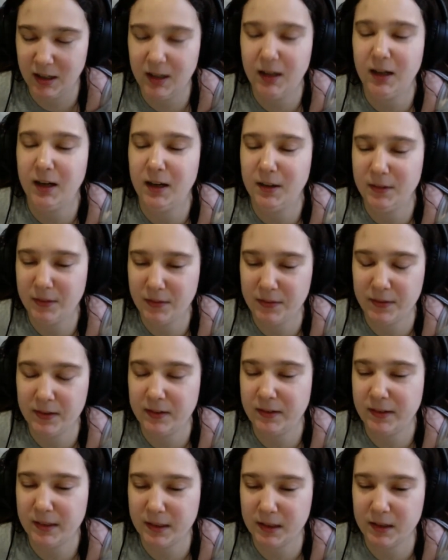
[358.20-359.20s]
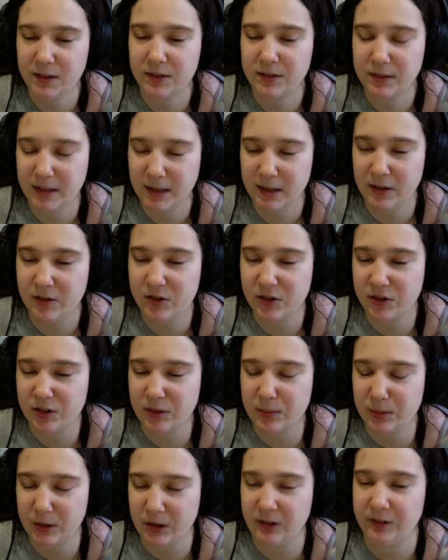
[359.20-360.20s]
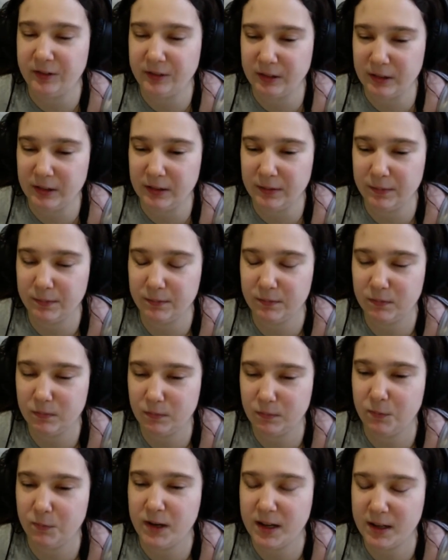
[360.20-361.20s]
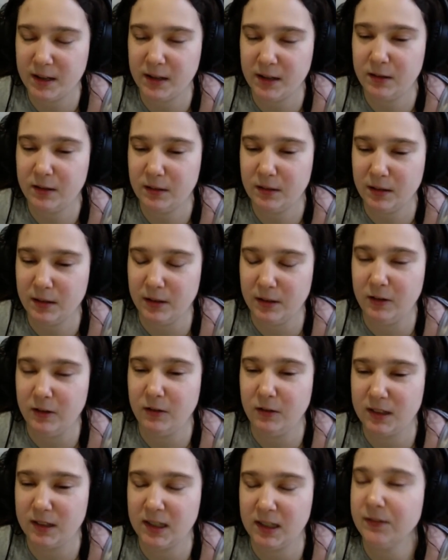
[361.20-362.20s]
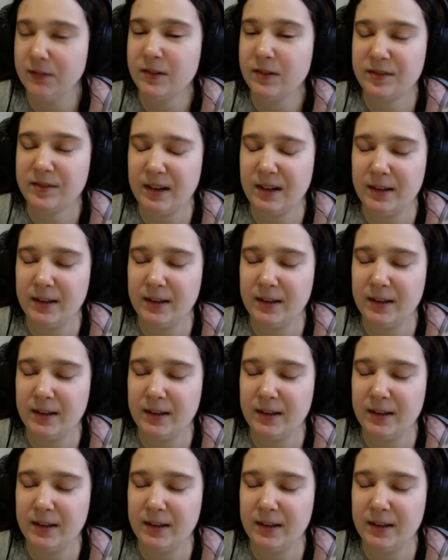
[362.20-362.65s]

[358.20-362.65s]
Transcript: I have a feeling Stan is just a person. We can, give a side